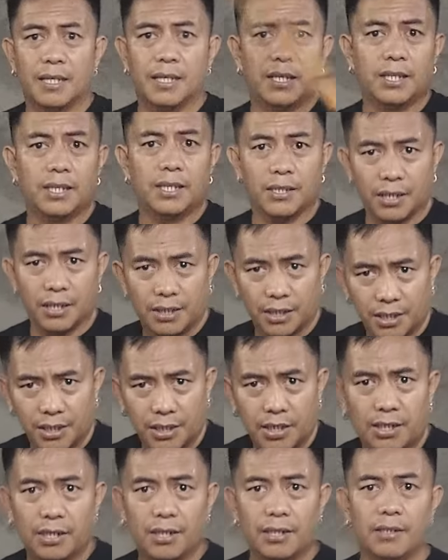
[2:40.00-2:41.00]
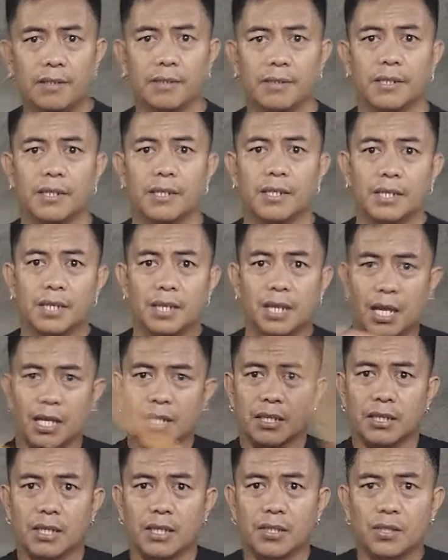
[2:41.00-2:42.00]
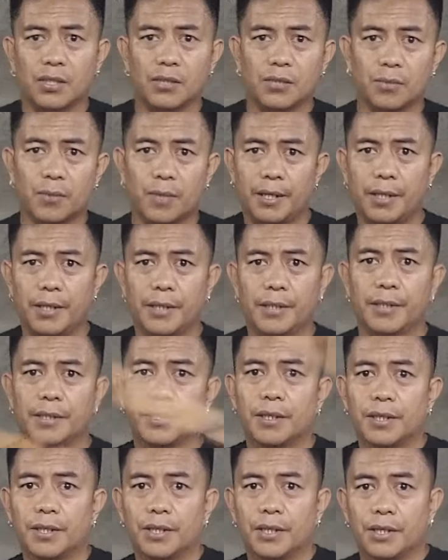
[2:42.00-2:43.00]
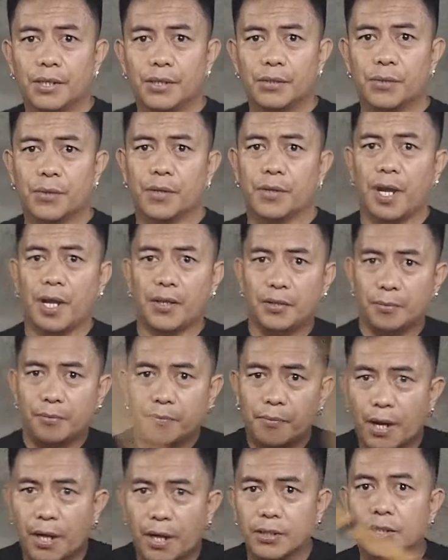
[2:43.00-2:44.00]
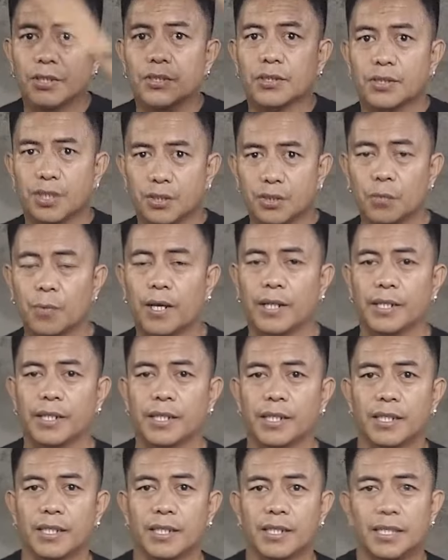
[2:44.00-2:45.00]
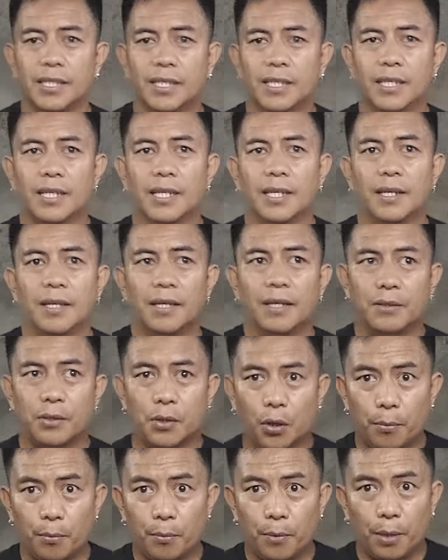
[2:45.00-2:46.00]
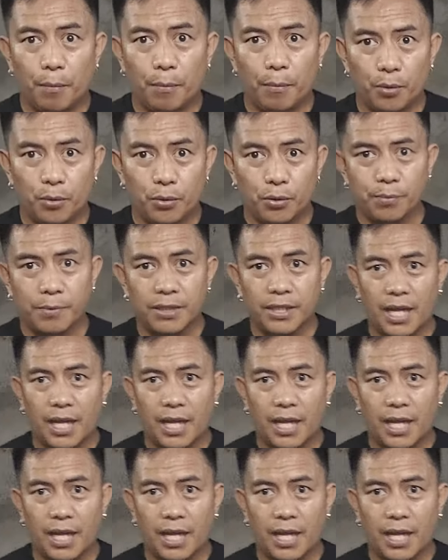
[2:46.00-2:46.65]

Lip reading: here and here and this as well. So I rather practice this one most of the